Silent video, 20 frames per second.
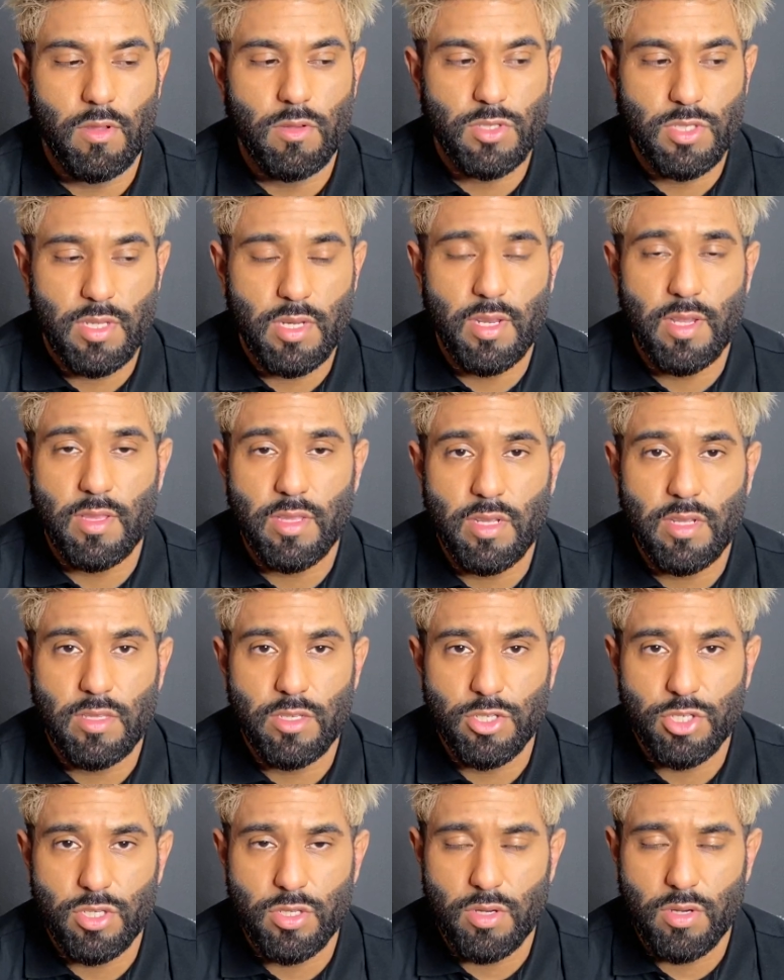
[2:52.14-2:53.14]
sitting in the
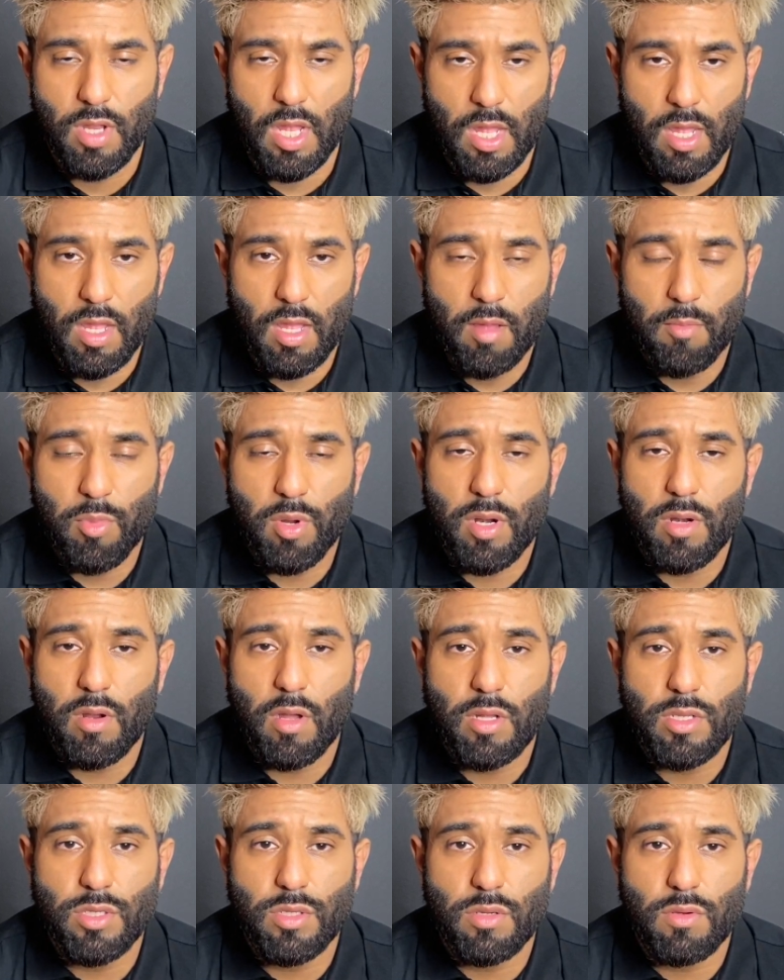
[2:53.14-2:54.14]
conditioner, but it
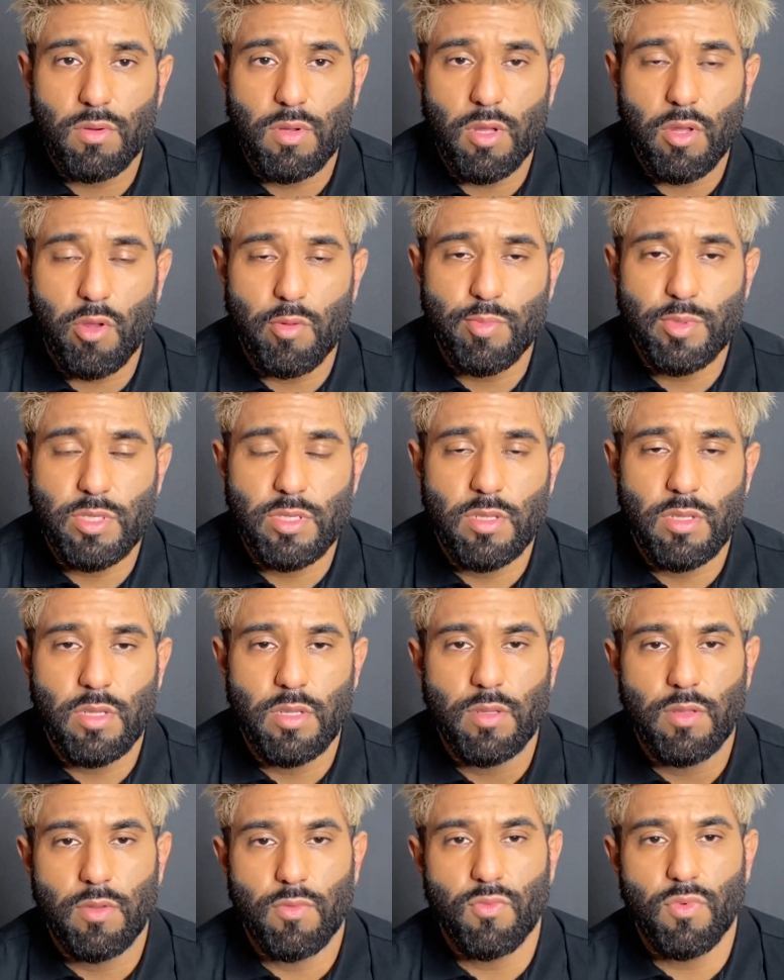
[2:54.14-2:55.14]
also helps
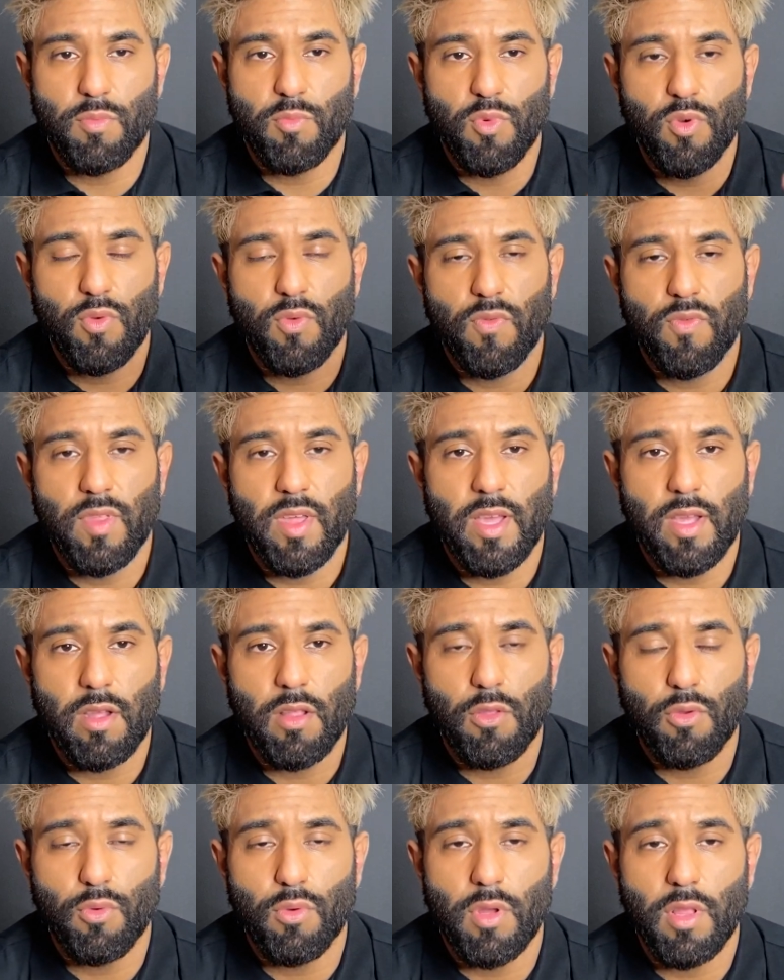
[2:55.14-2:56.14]
remove that
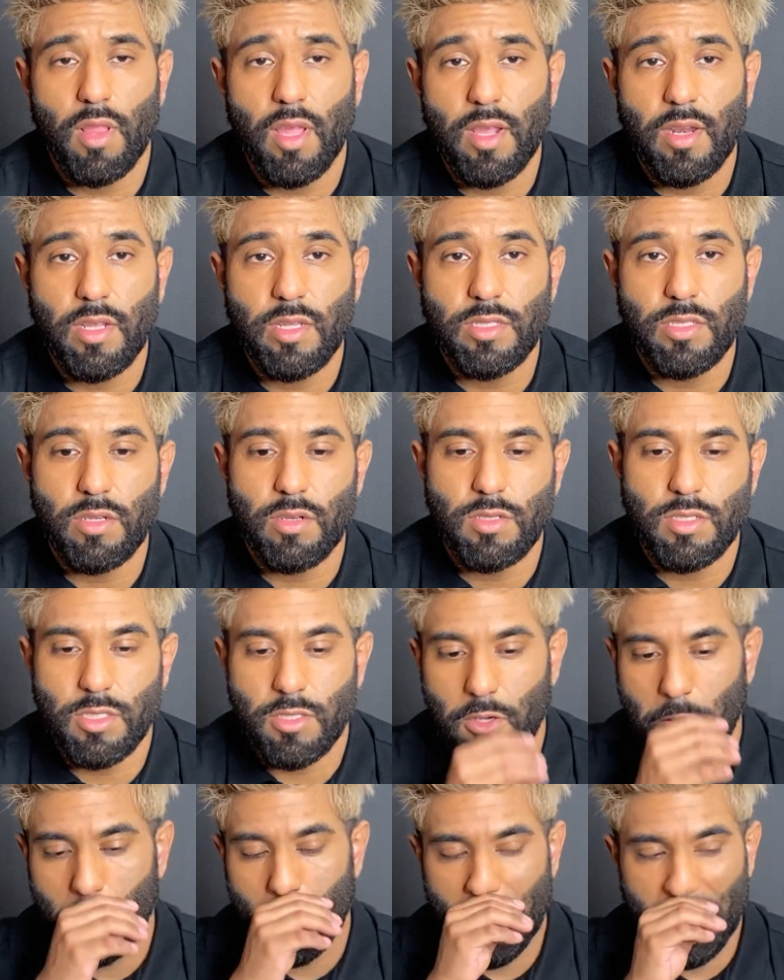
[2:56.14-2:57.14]
glue a lot easier.
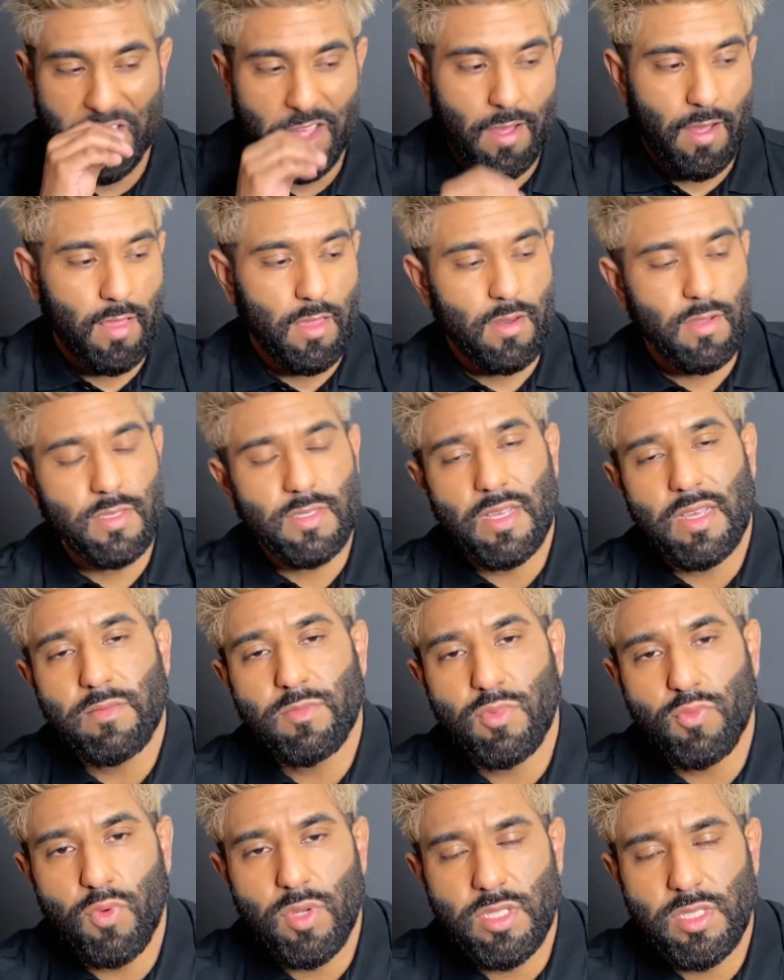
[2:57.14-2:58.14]
So a lot of
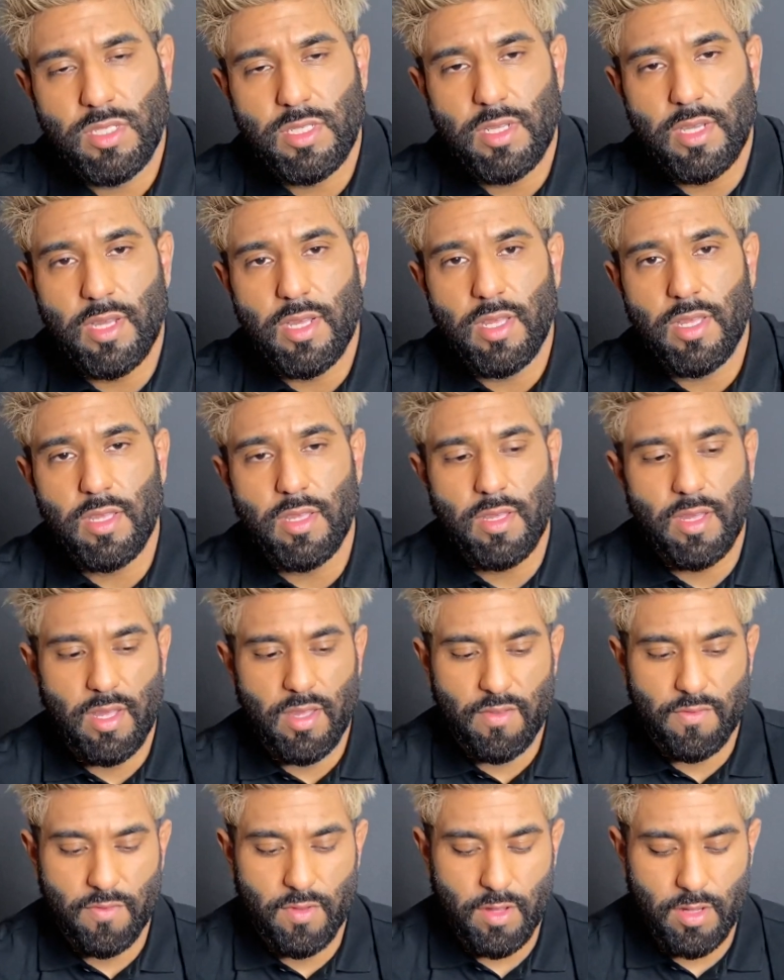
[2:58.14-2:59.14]
times once
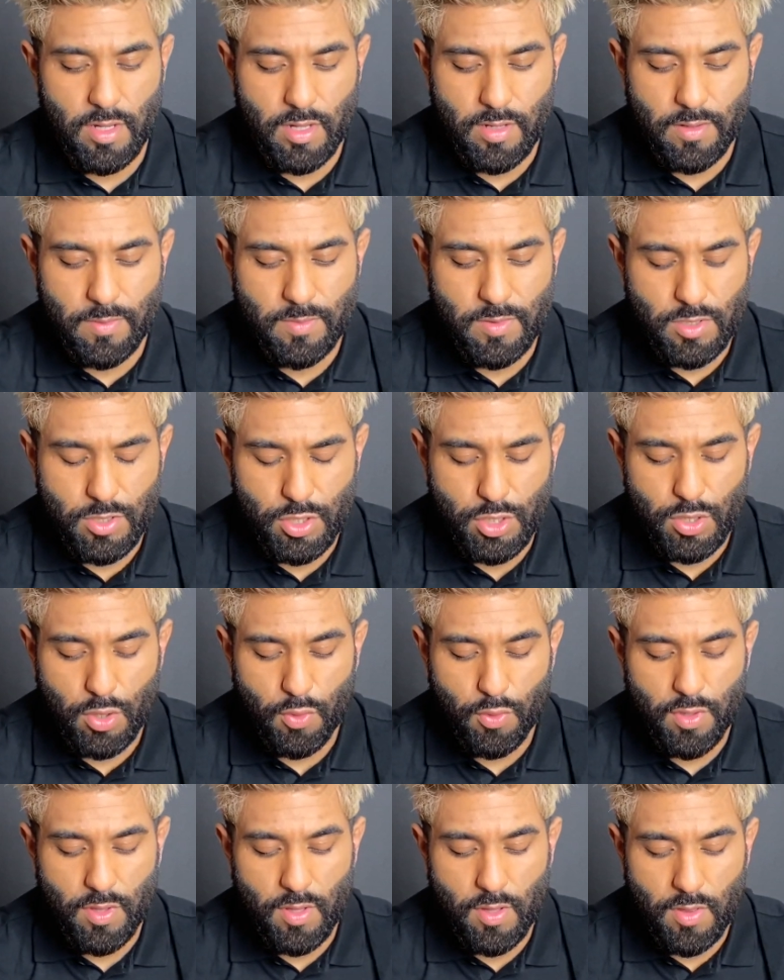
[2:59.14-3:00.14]
I've
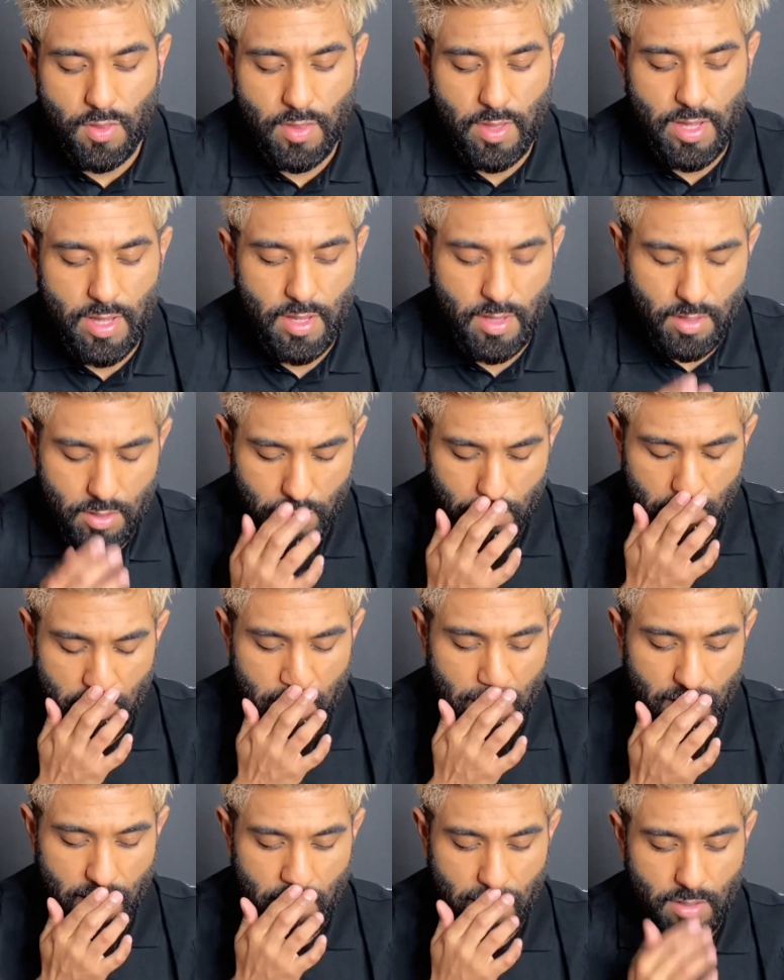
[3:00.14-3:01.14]
soaked that
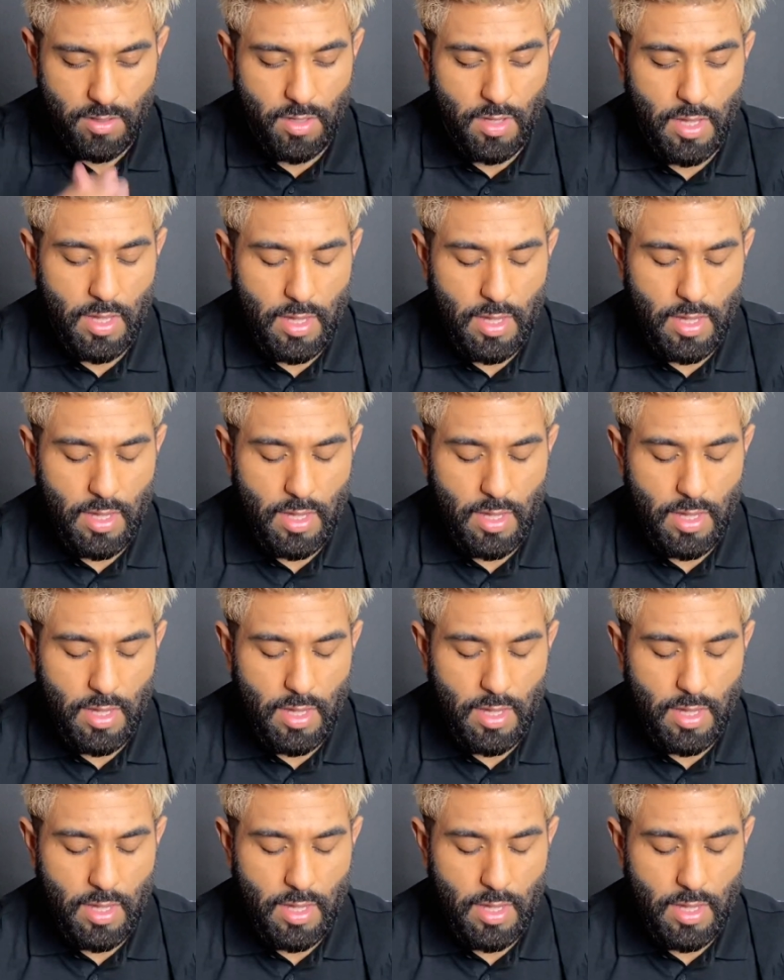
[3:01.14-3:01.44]
unit in the